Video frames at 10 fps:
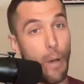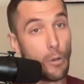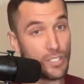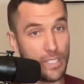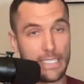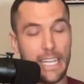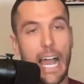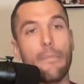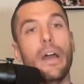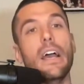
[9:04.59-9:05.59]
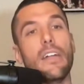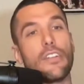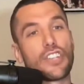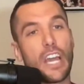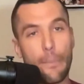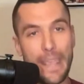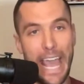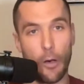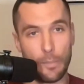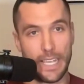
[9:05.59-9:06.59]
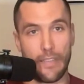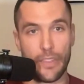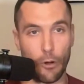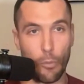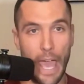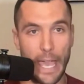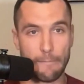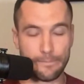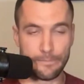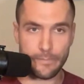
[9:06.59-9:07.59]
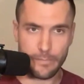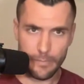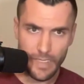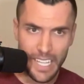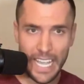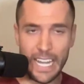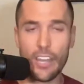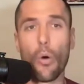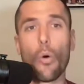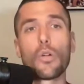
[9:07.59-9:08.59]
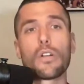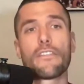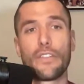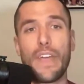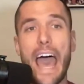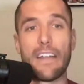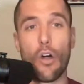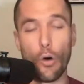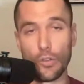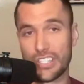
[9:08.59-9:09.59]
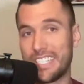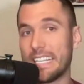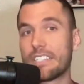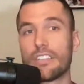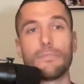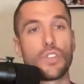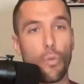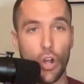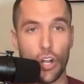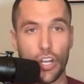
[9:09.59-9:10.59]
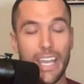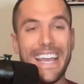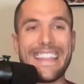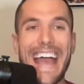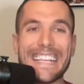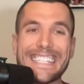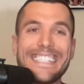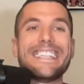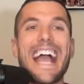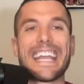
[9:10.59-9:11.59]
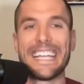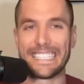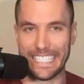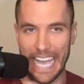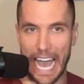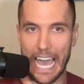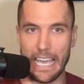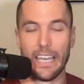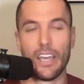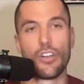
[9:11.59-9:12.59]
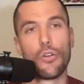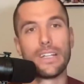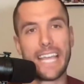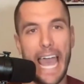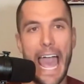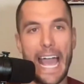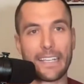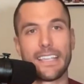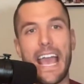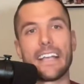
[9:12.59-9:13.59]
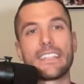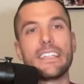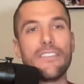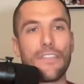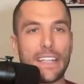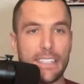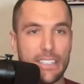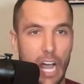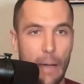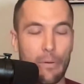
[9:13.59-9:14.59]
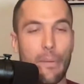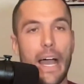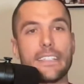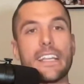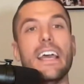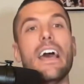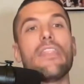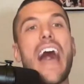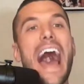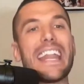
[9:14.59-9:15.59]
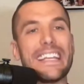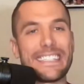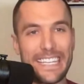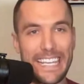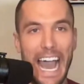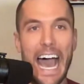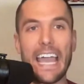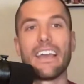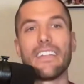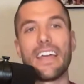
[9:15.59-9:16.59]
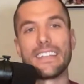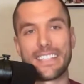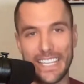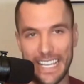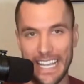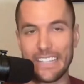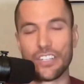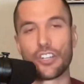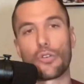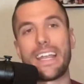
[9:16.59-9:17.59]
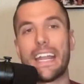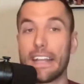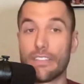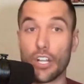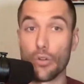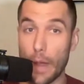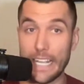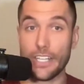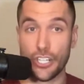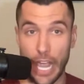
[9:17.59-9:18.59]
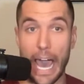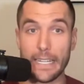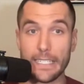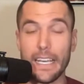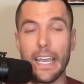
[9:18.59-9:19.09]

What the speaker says: most of the time, there's going to be help sent their way. And in order for that whole system to work, that second guy who attacks as the defense is compromised, that is the guy that is the key to creating the great shot.